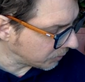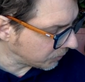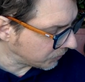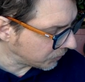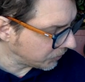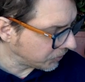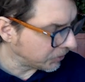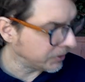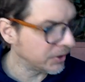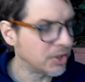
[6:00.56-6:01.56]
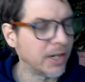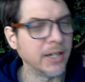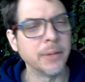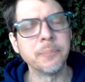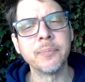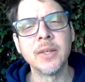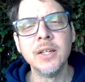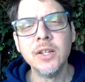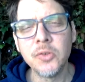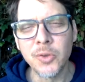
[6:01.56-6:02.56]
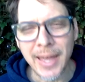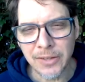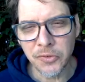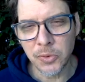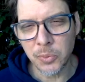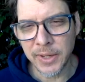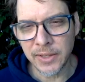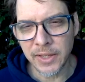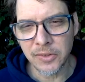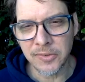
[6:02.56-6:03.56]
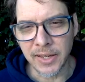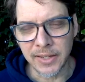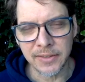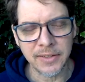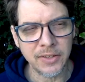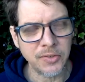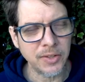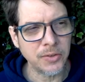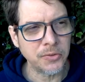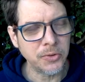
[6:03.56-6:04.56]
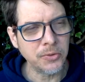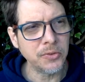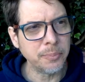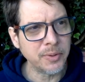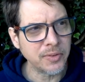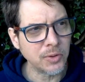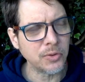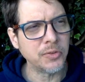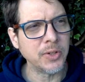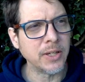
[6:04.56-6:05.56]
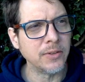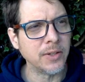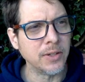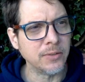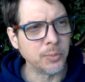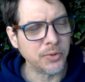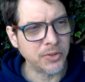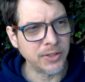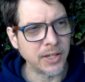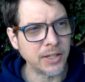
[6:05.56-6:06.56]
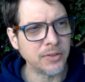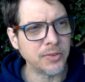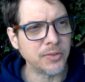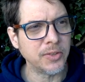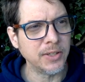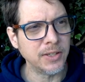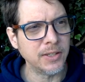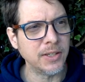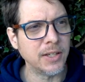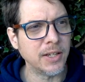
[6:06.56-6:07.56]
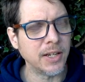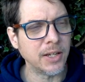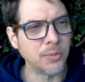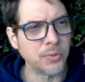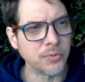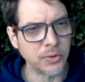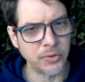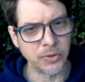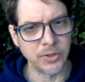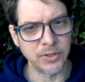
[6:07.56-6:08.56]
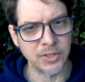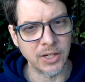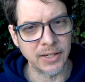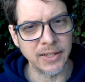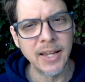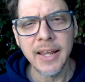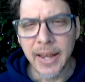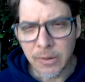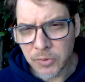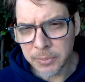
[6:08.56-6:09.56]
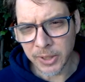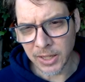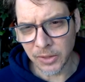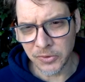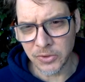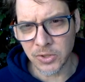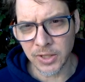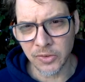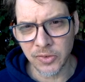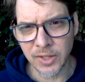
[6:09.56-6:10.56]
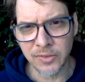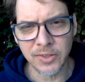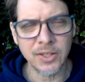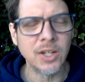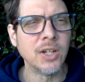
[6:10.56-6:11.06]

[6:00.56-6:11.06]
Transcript: but was first heard in China. So that's the way they say it. They say the students misunderstand that it did not exist in India and was first heard in China. Everybody else who translates it